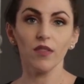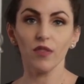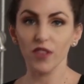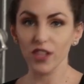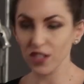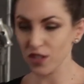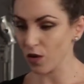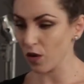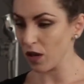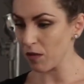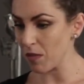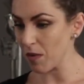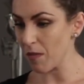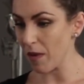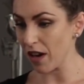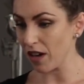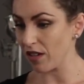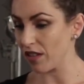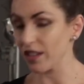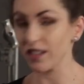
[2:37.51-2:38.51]
this is going to be
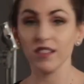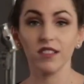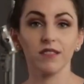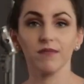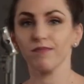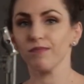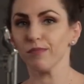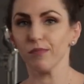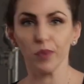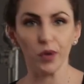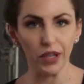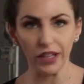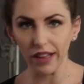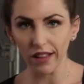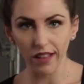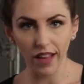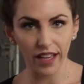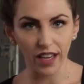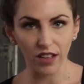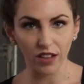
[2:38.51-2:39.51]
better than just putting the
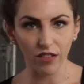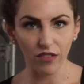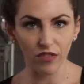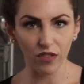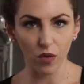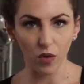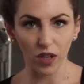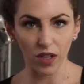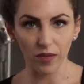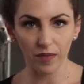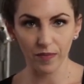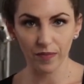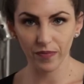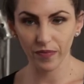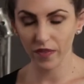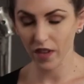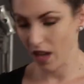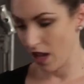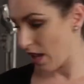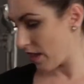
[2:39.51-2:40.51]
light on the floor.
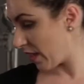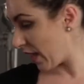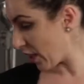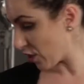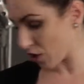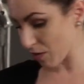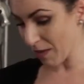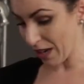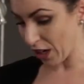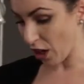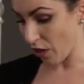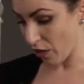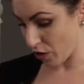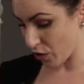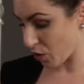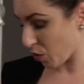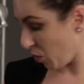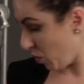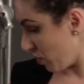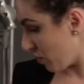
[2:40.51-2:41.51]
They actually make other
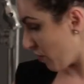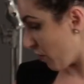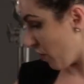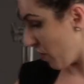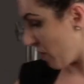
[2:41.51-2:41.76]
tools for